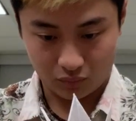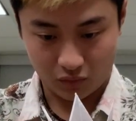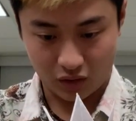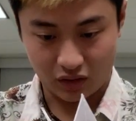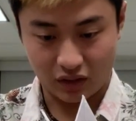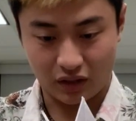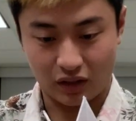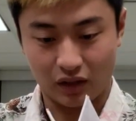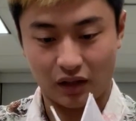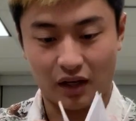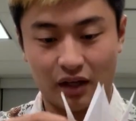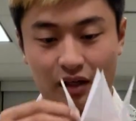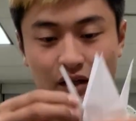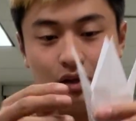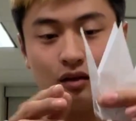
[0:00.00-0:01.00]
And then
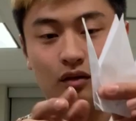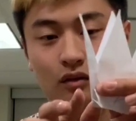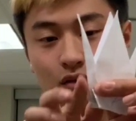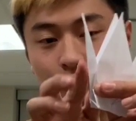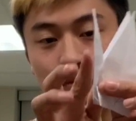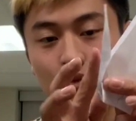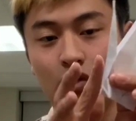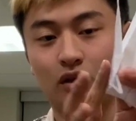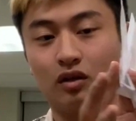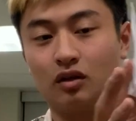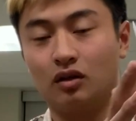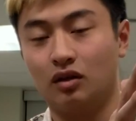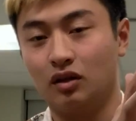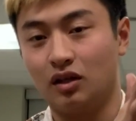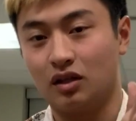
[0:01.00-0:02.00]
align it with
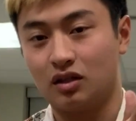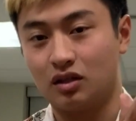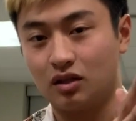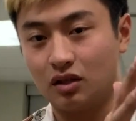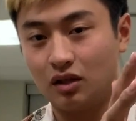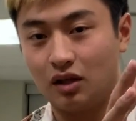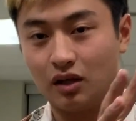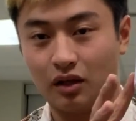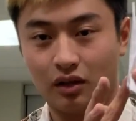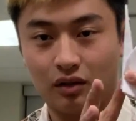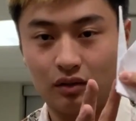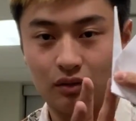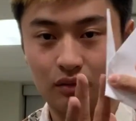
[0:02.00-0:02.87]
this line,